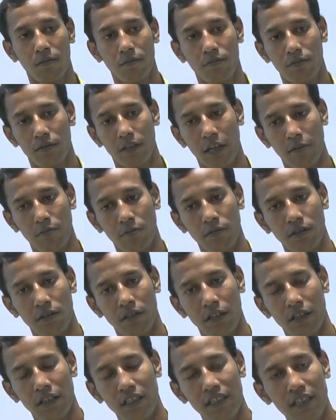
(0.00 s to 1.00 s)
that means the
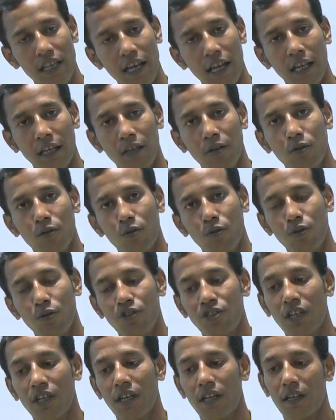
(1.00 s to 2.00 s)
design which
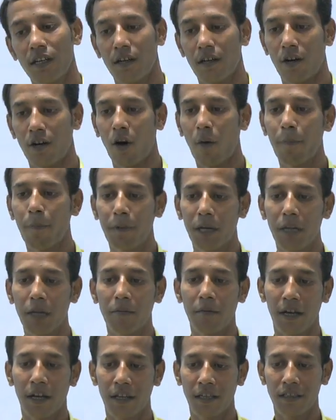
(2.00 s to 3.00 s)
are
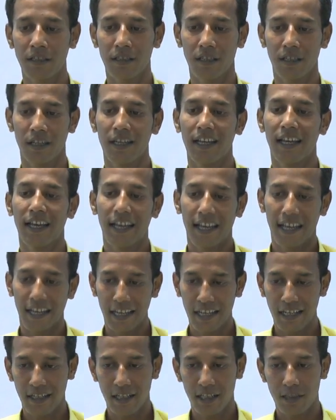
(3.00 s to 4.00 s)
optimized
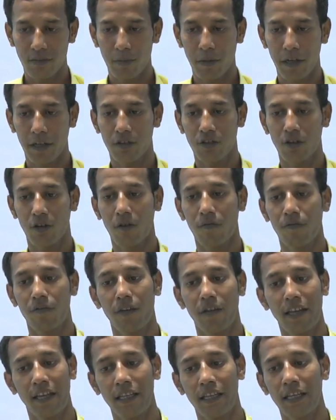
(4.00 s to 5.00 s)
in respects of
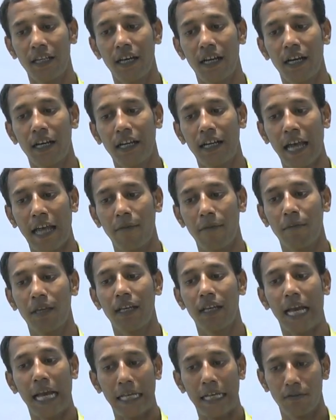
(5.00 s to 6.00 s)
area, timing
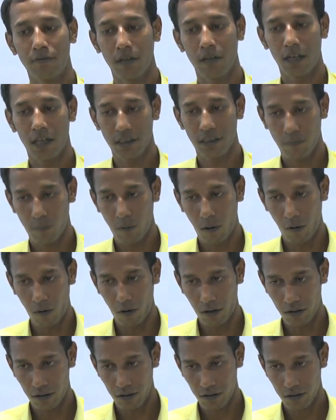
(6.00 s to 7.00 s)
as well as power.
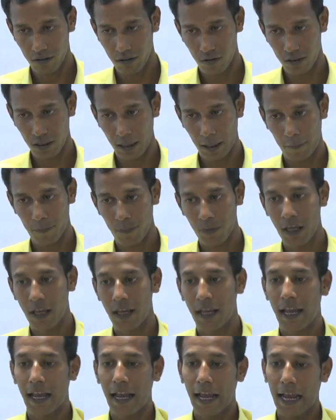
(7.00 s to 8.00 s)
Okay.
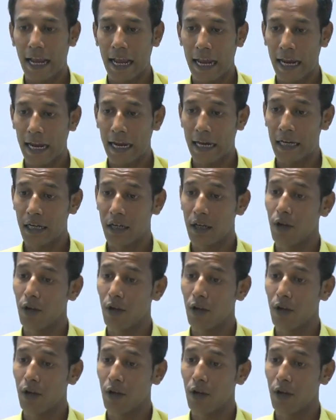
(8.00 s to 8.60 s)
And